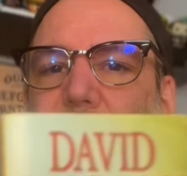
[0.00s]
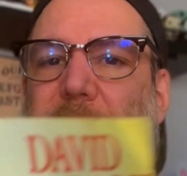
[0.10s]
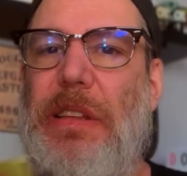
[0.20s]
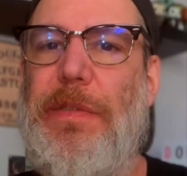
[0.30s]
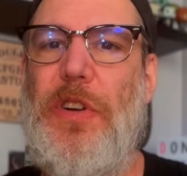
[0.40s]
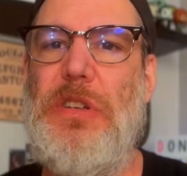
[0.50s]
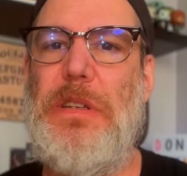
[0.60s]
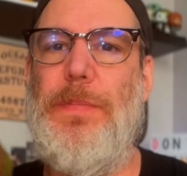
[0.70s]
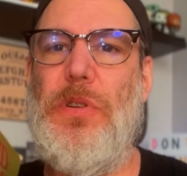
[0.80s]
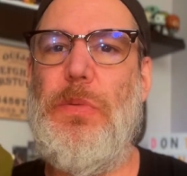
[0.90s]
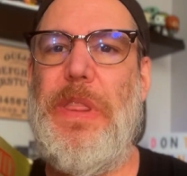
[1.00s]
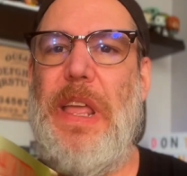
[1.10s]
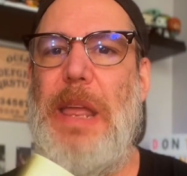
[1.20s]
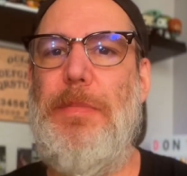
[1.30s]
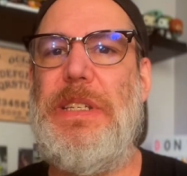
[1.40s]
It's the first book with
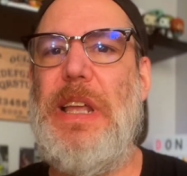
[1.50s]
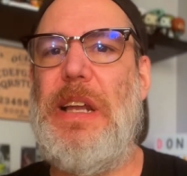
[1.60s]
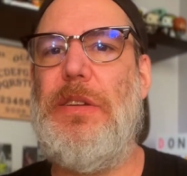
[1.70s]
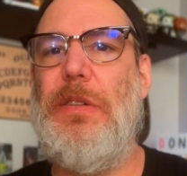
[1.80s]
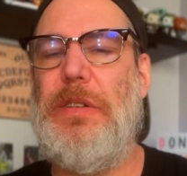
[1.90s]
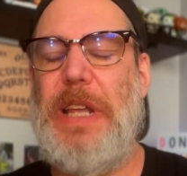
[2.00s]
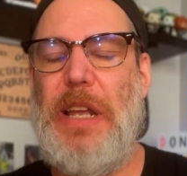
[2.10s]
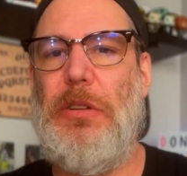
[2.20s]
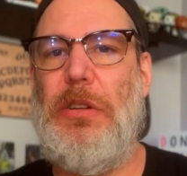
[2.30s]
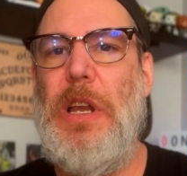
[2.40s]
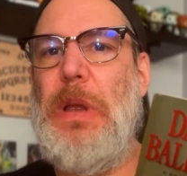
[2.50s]
Amos Decker.